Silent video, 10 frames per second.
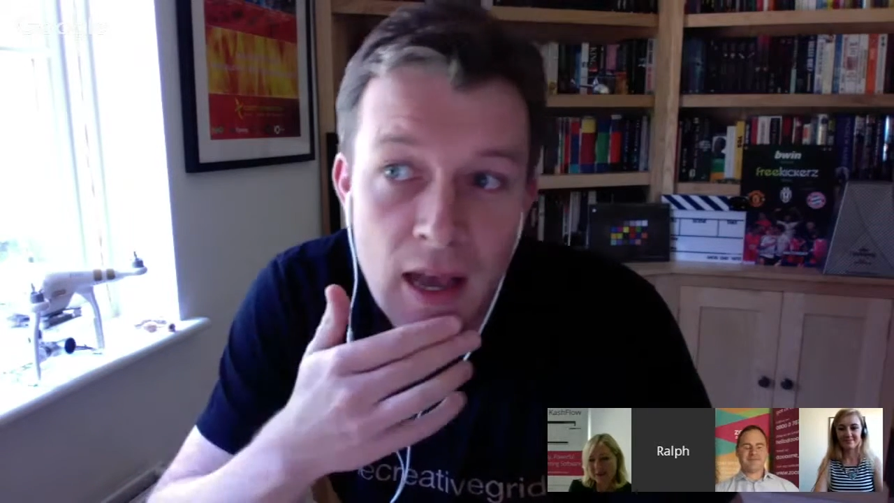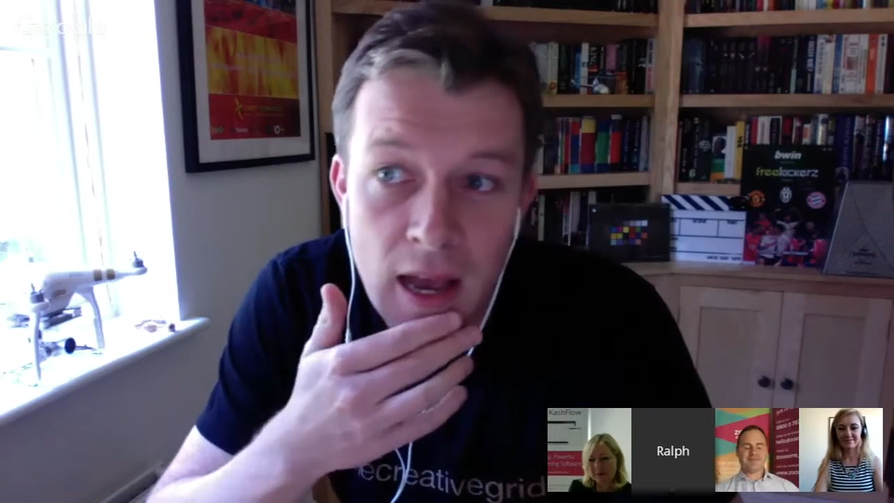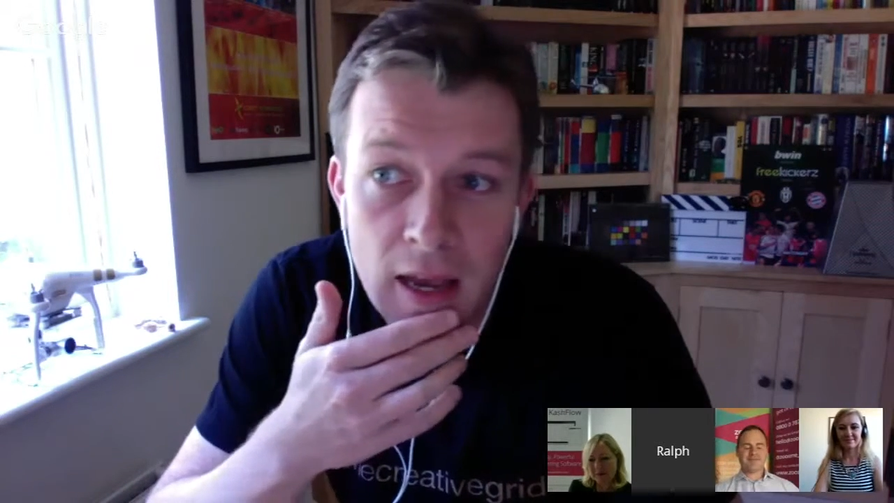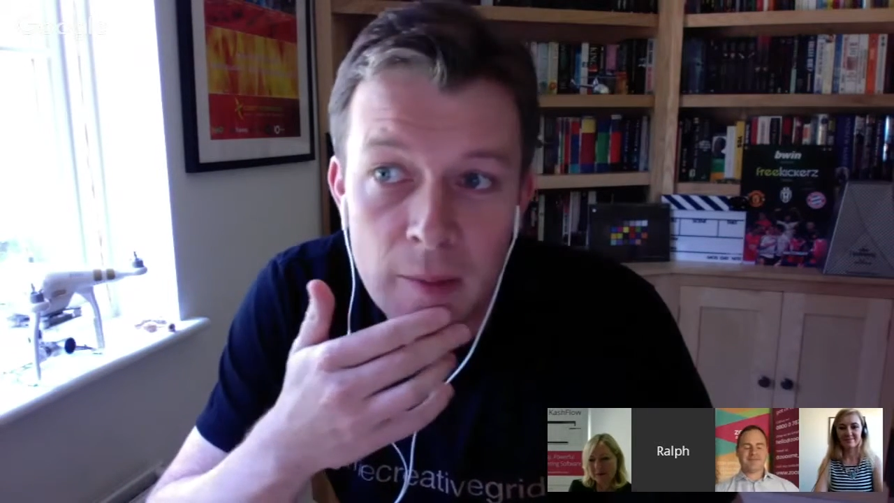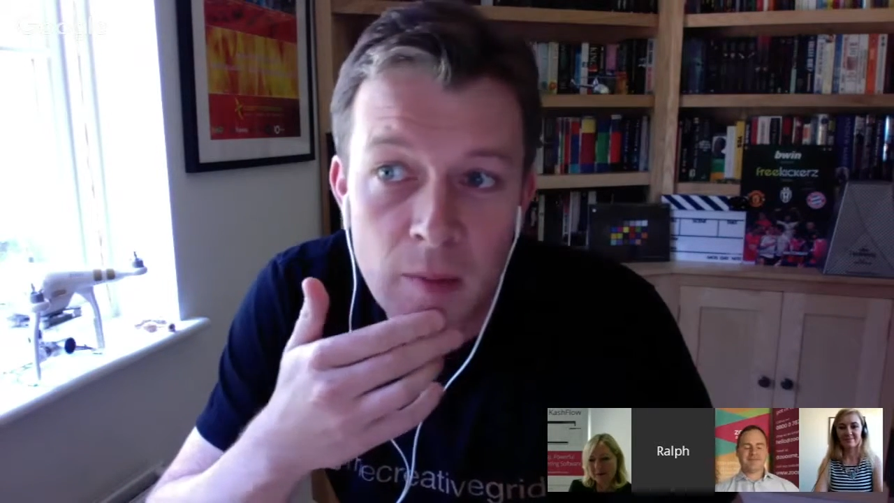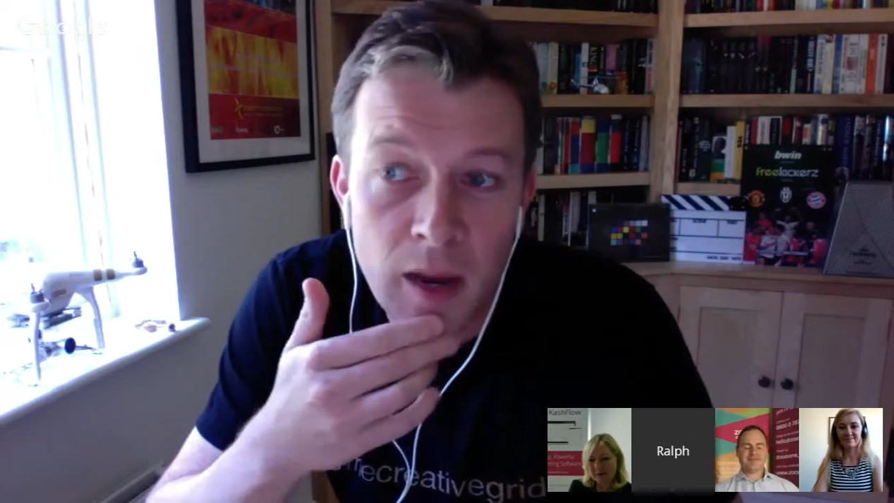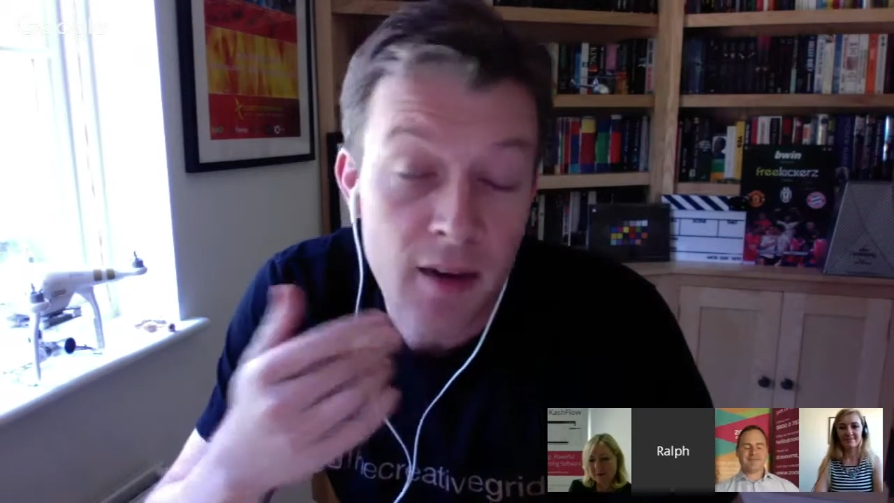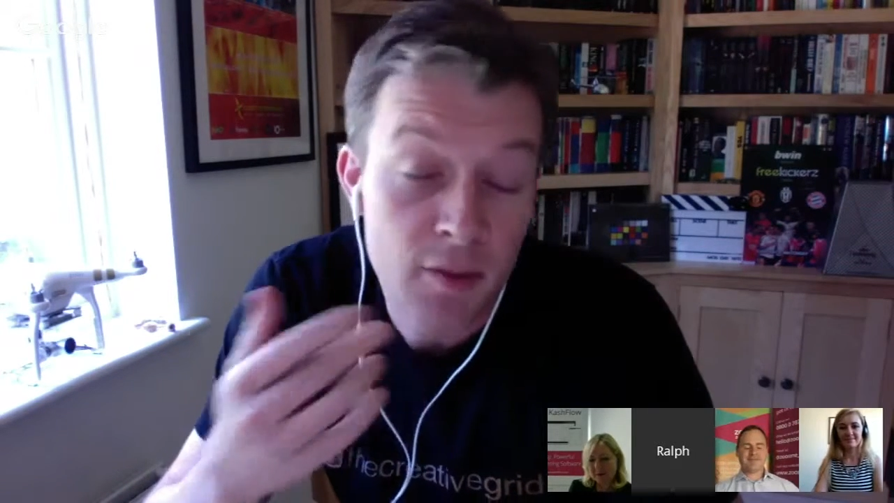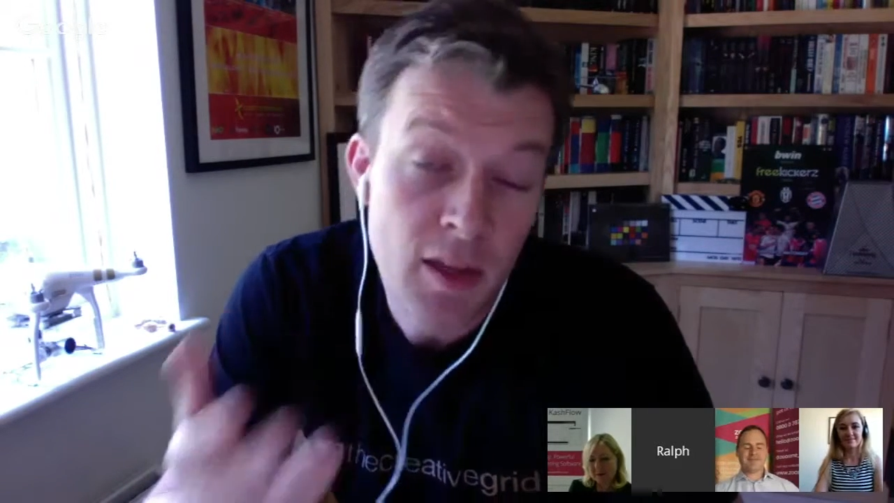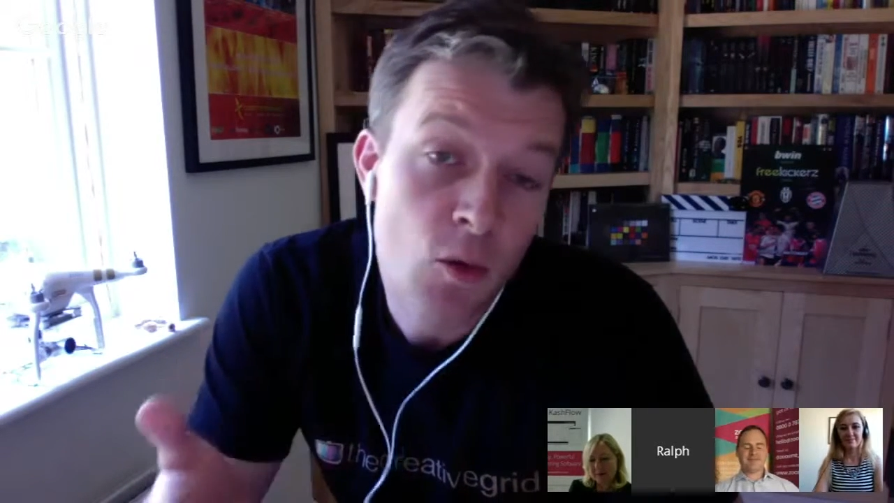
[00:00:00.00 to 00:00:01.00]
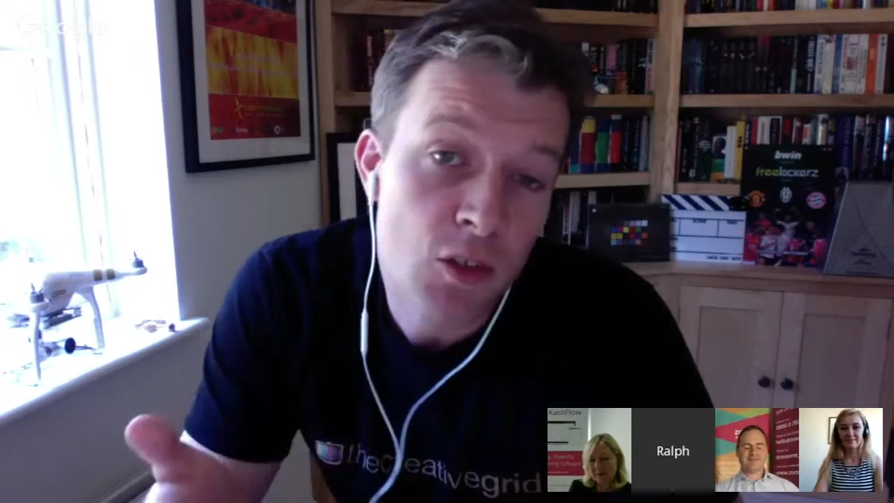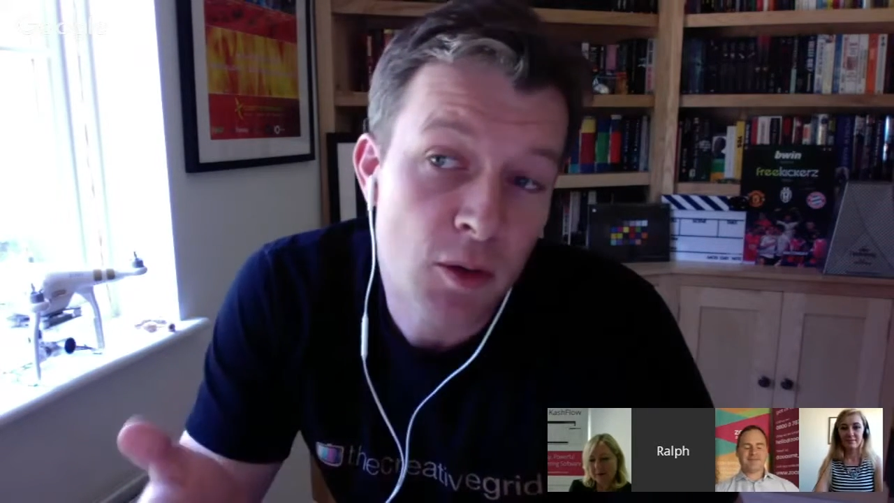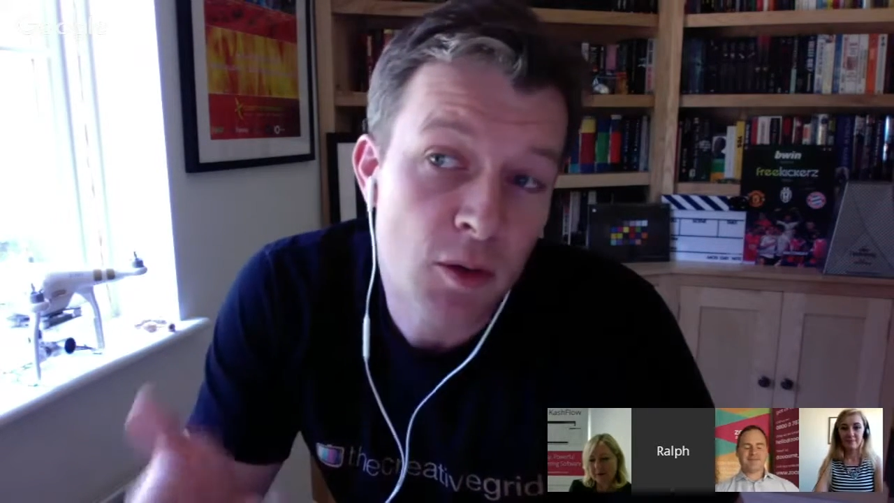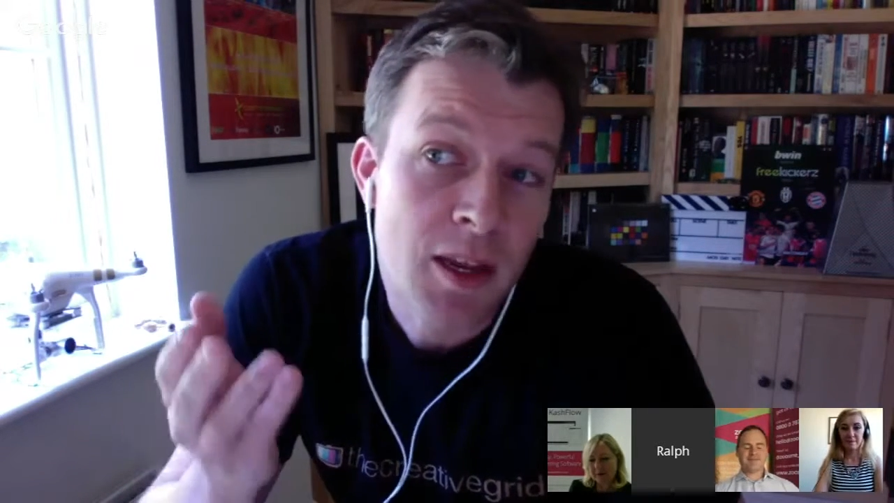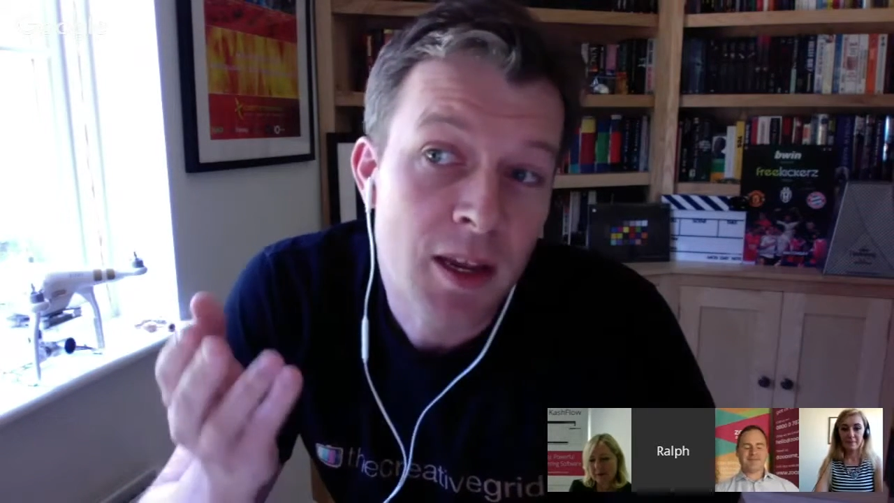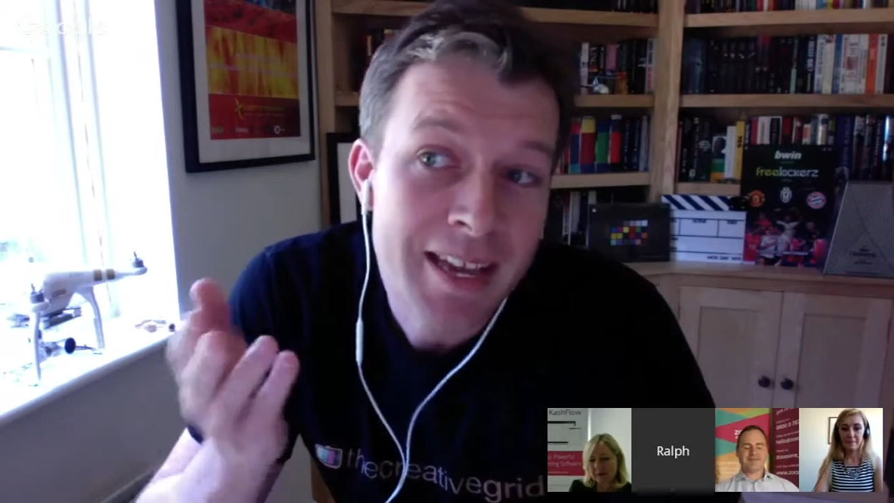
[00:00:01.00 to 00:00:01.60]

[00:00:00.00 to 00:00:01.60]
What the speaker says: And I think also